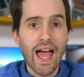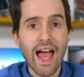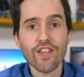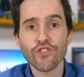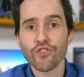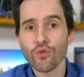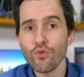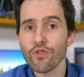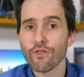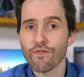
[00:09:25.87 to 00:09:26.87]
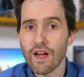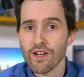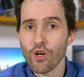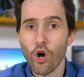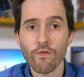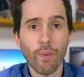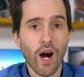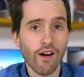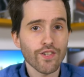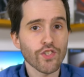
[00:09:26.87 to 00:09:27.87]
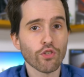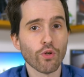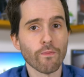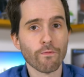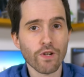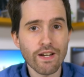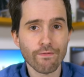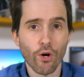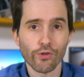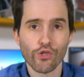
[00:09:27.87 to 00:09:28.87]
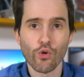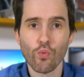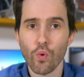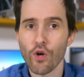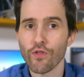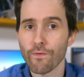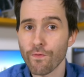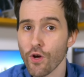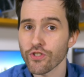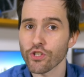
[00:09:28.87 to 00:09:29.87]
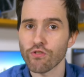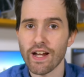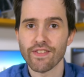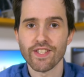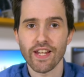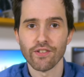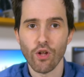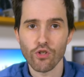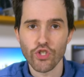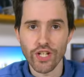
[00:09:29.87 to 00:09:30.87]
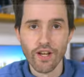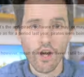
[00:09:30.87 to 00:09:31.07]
has sued the founder of piracy group Revolt, who were the first to crack the technology.